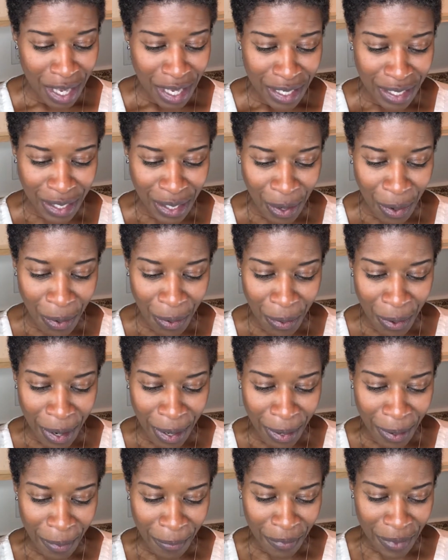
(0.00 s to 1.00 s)
So
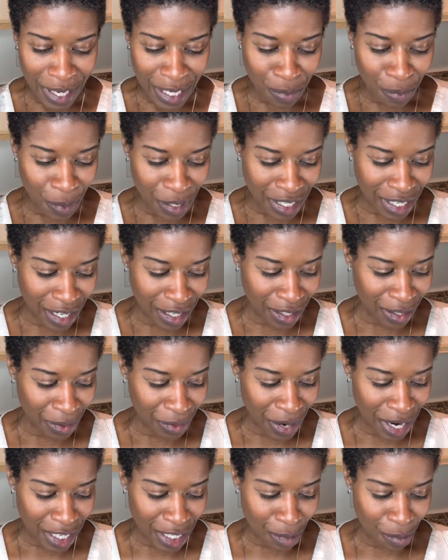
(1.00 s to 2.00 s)
um, this particular
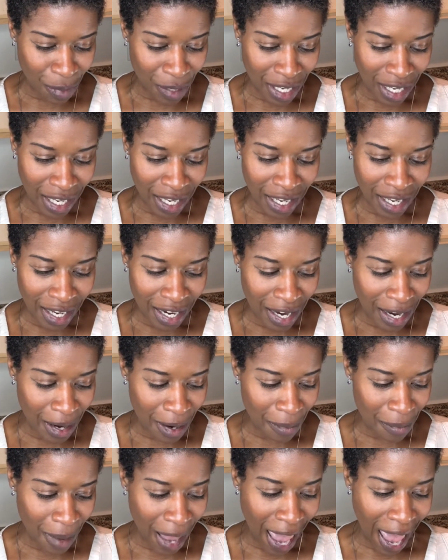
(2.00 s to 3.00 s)
recipe
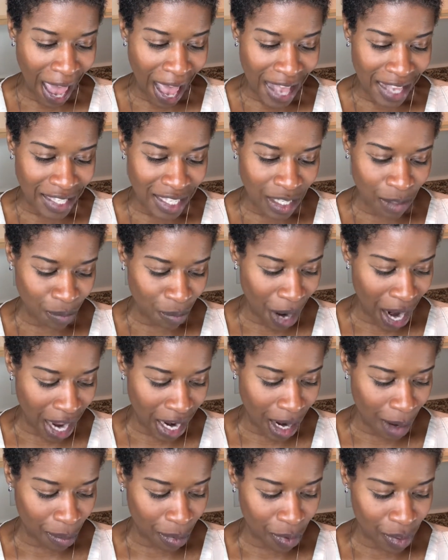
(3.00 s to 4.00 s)
um, has
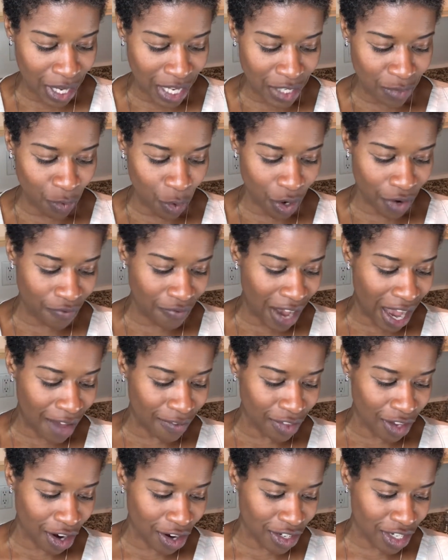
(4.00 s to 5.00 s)
pineapple, has four to
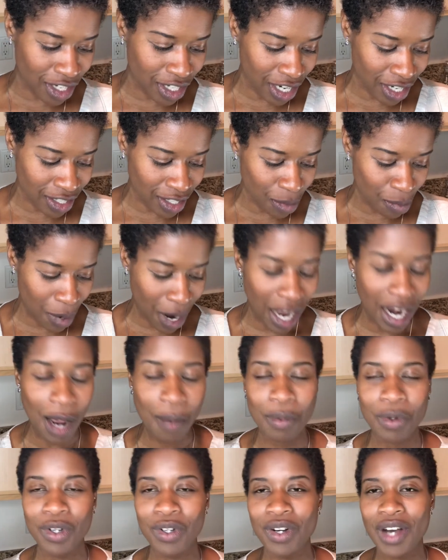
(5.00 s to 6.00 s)
five large chunks of
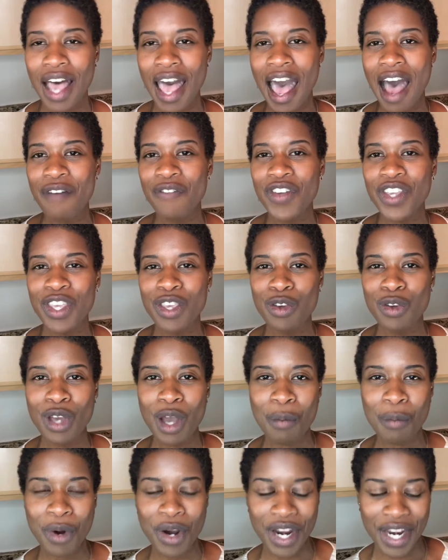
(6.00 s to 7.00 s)
pineapple, half a
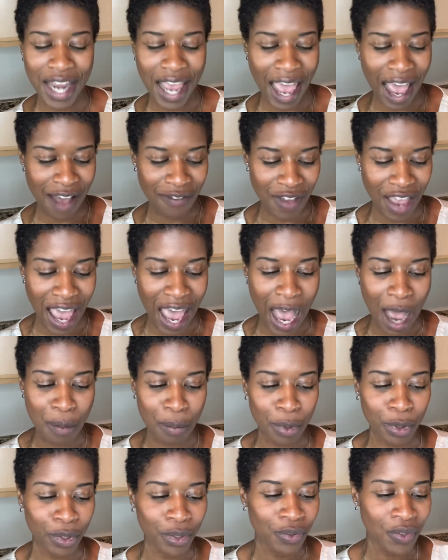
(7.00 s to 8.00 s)
cucumber and half an
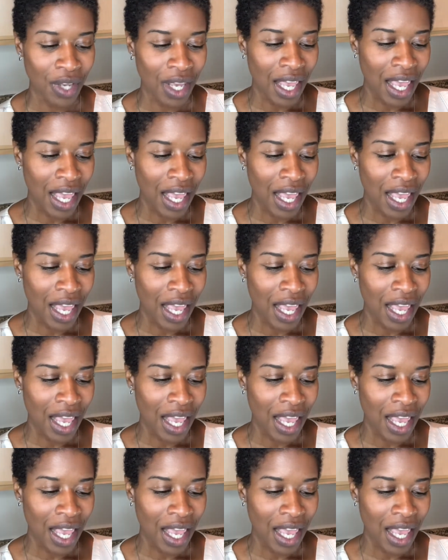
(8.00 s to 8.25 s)
apple.